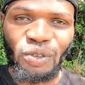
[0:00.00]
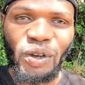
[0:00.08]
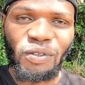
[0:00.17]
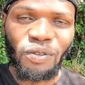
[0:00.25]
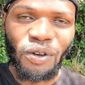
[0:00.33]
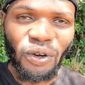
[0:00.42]
you
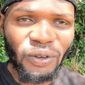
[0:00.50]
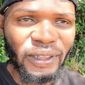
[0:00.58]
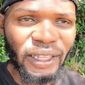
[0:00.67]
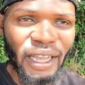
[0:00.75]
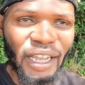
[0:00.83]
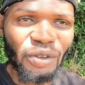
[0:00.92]
have grown
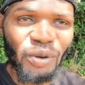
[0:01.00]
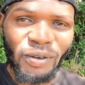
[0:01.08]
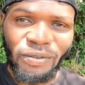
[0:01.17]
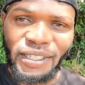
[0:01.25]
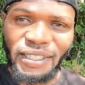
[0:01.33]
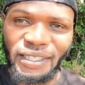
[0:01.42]
there, you
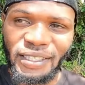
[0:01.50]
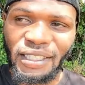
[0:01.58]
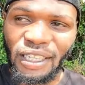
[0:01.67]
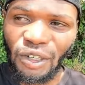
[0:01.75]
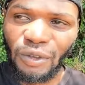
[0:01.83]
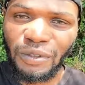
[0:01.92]
have a
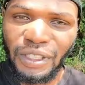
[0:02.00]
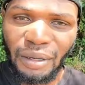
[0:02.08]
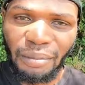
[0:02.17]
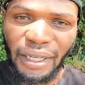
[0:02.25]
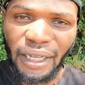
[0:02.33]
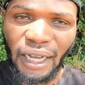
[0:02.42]
citizen of
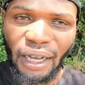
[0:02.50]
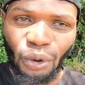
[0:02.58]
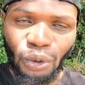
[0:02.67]
Jamaica.